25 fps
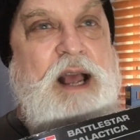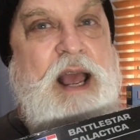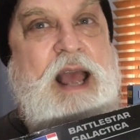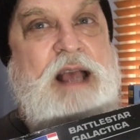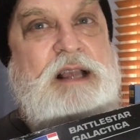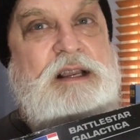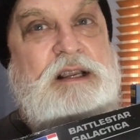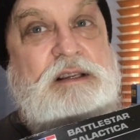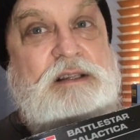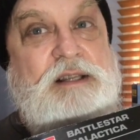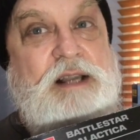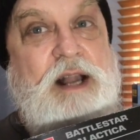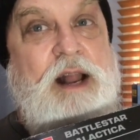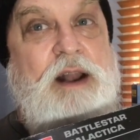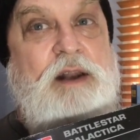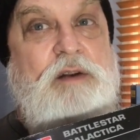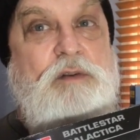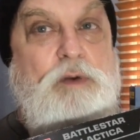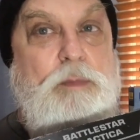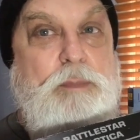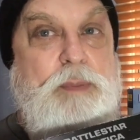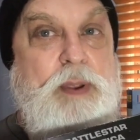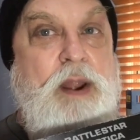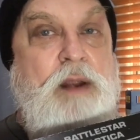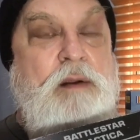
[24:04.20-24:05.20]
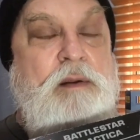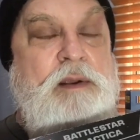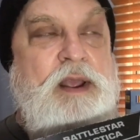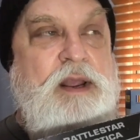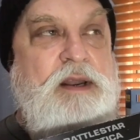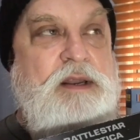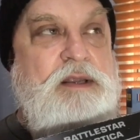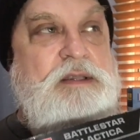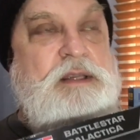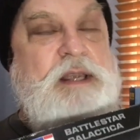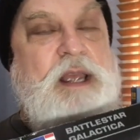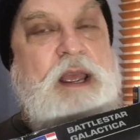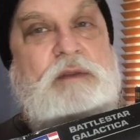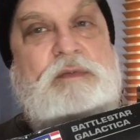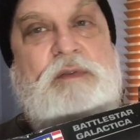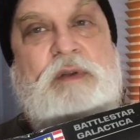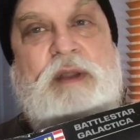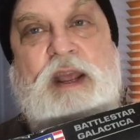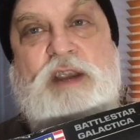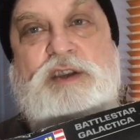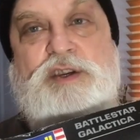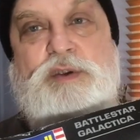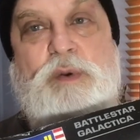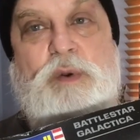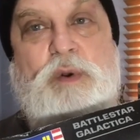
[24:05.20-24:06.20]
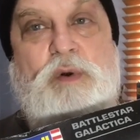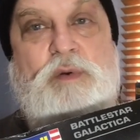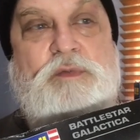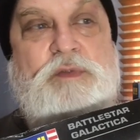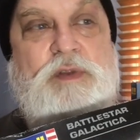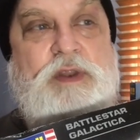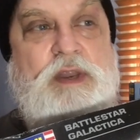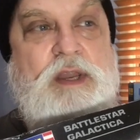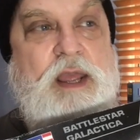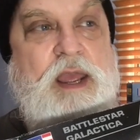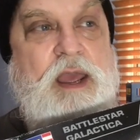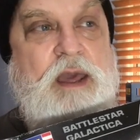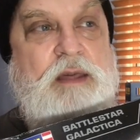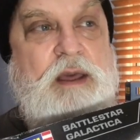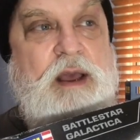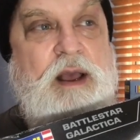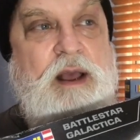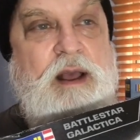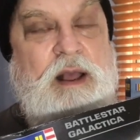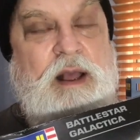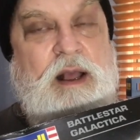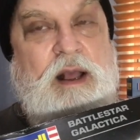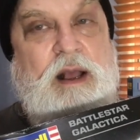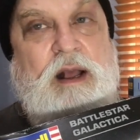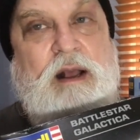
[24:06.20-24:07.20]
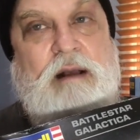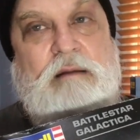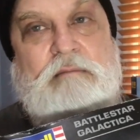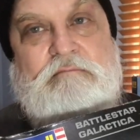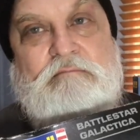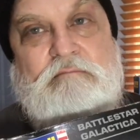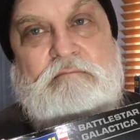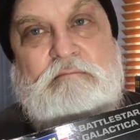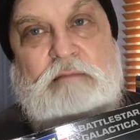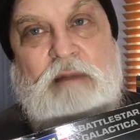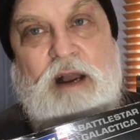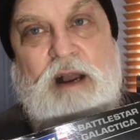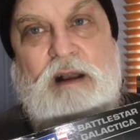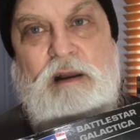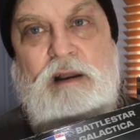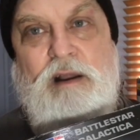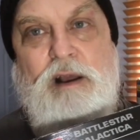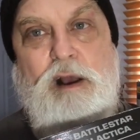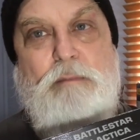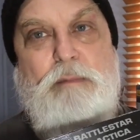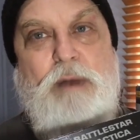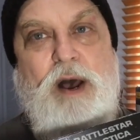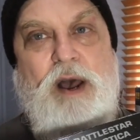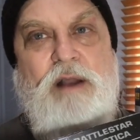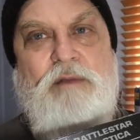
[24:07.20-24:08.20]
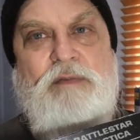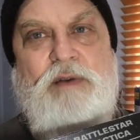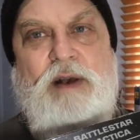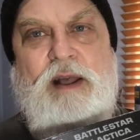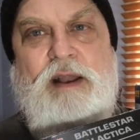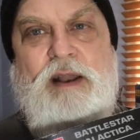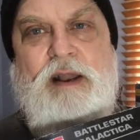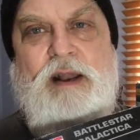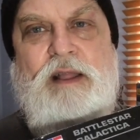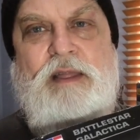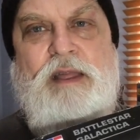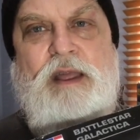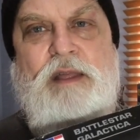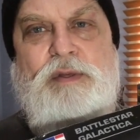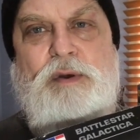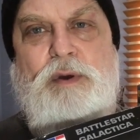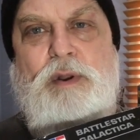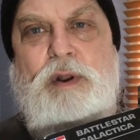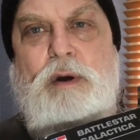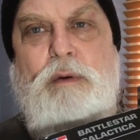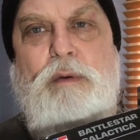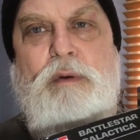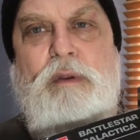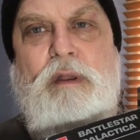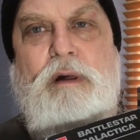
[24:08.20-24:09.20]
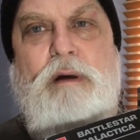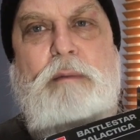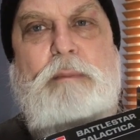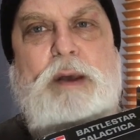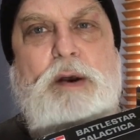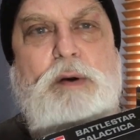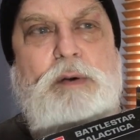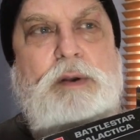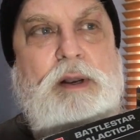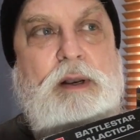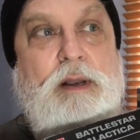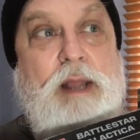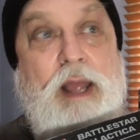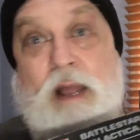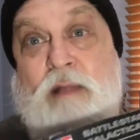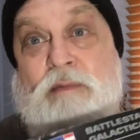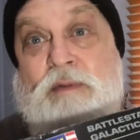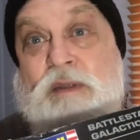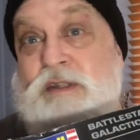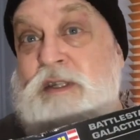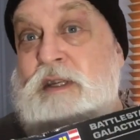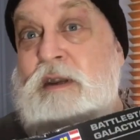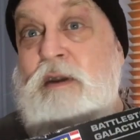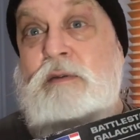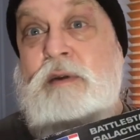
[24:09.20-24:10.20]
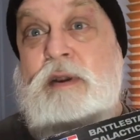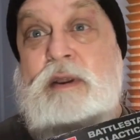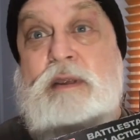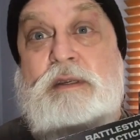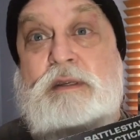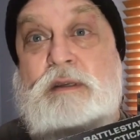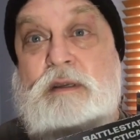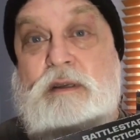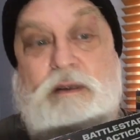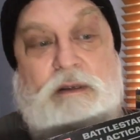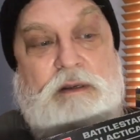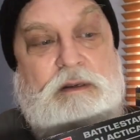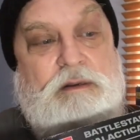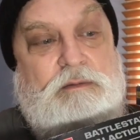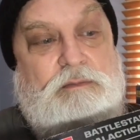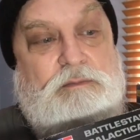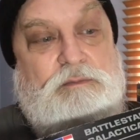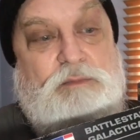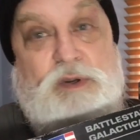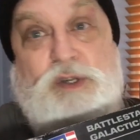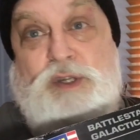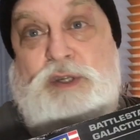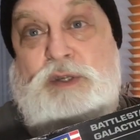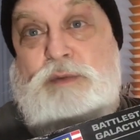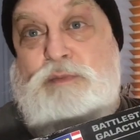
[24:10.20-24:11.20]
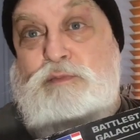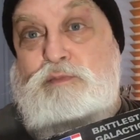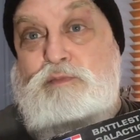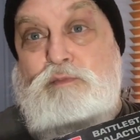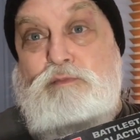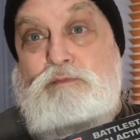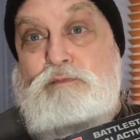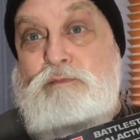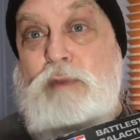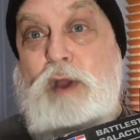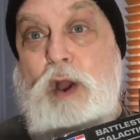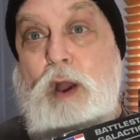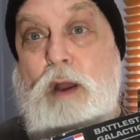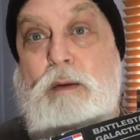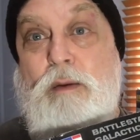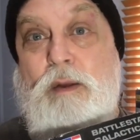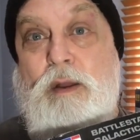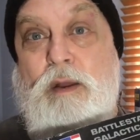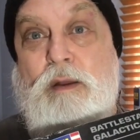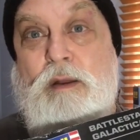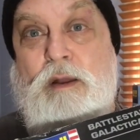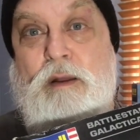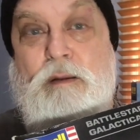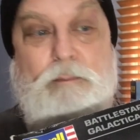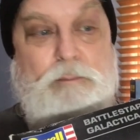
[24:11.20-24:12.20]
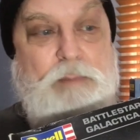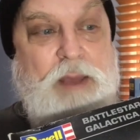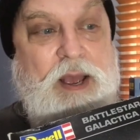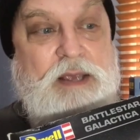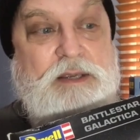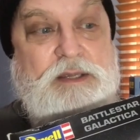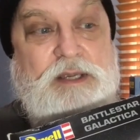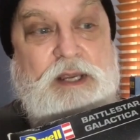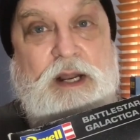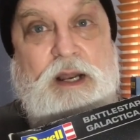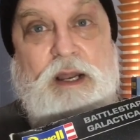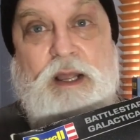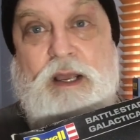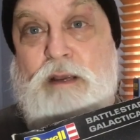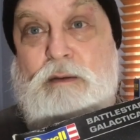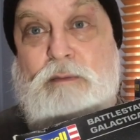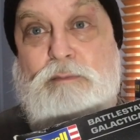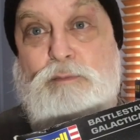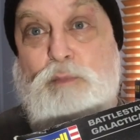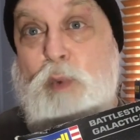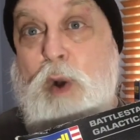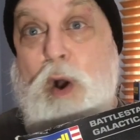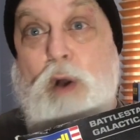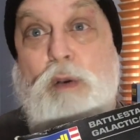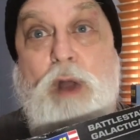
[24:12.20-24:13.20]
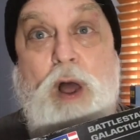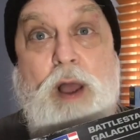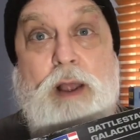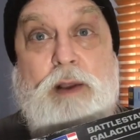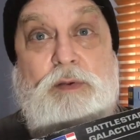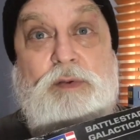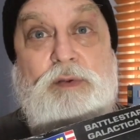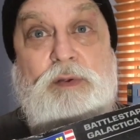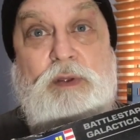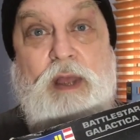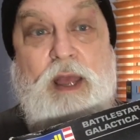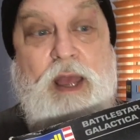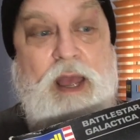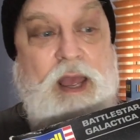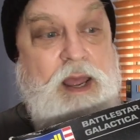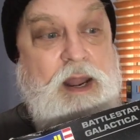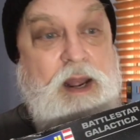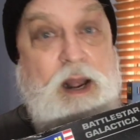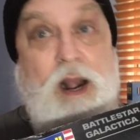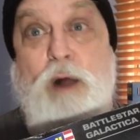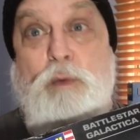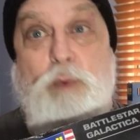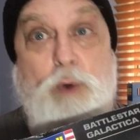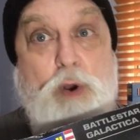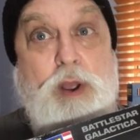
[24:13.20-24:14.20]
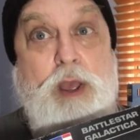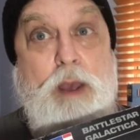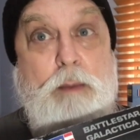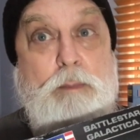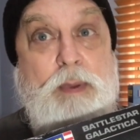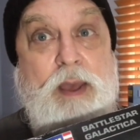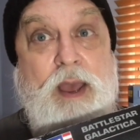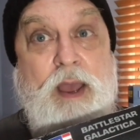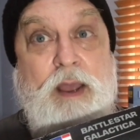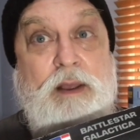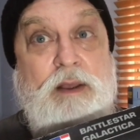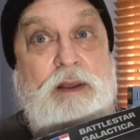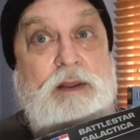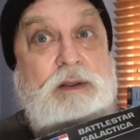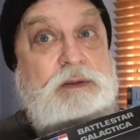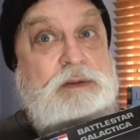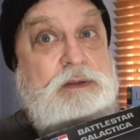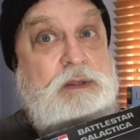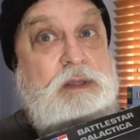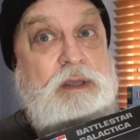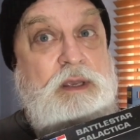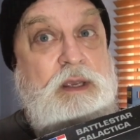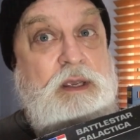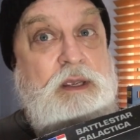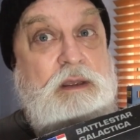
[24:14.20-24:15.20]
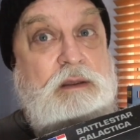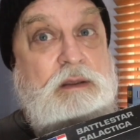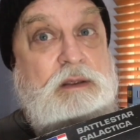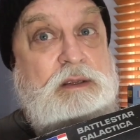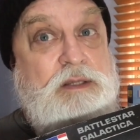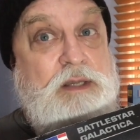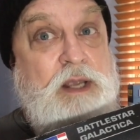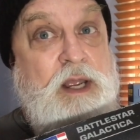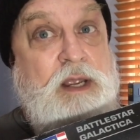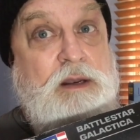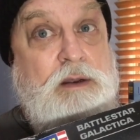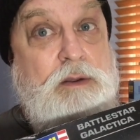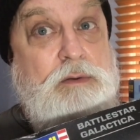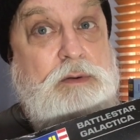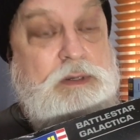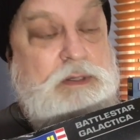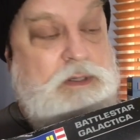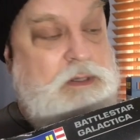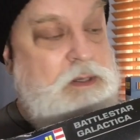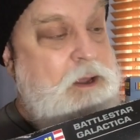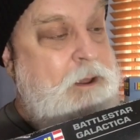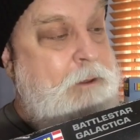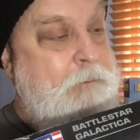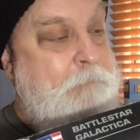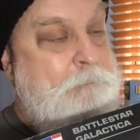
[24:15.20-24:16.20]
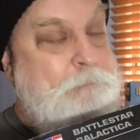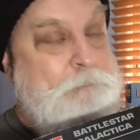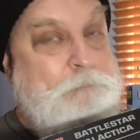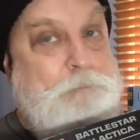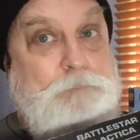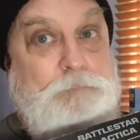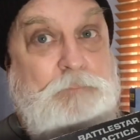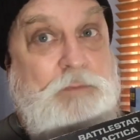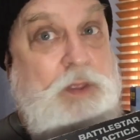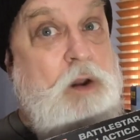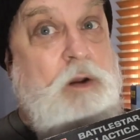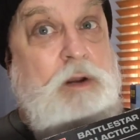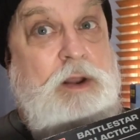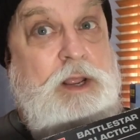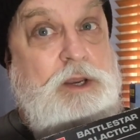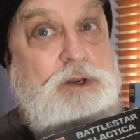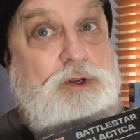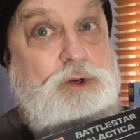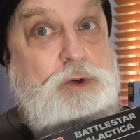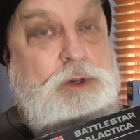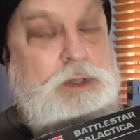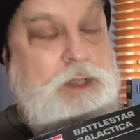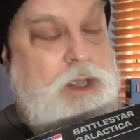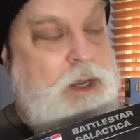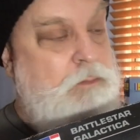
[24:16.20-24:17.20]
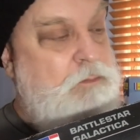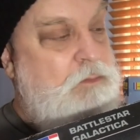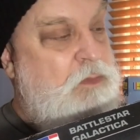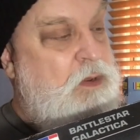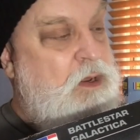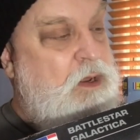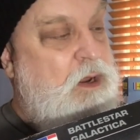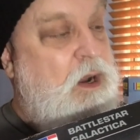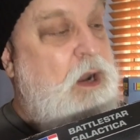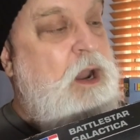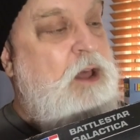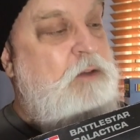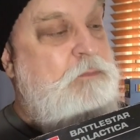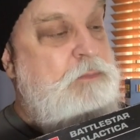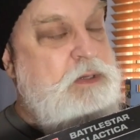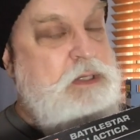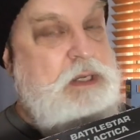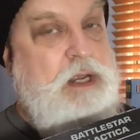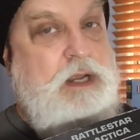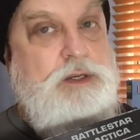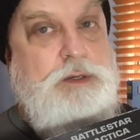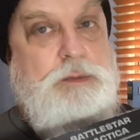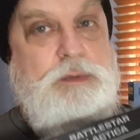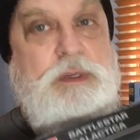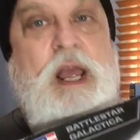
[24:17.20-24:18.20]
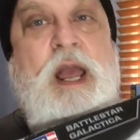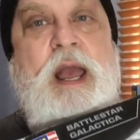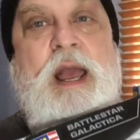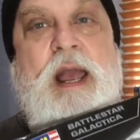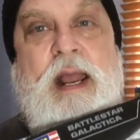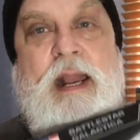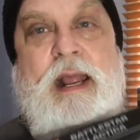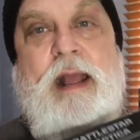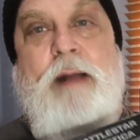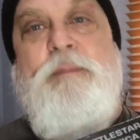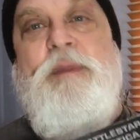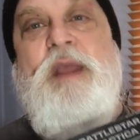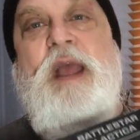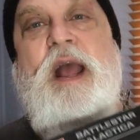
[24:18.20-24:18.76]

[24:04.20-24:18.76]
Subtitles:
I started repairing it to see if it actually would all fit together, I kind of got motivated and I thought, oh, well, I'll build it. And the series was, you know, basically well liked. And I will get back to the St Louis. Yeah, thoroughly enjoyed that. Love my starships. Anyhow,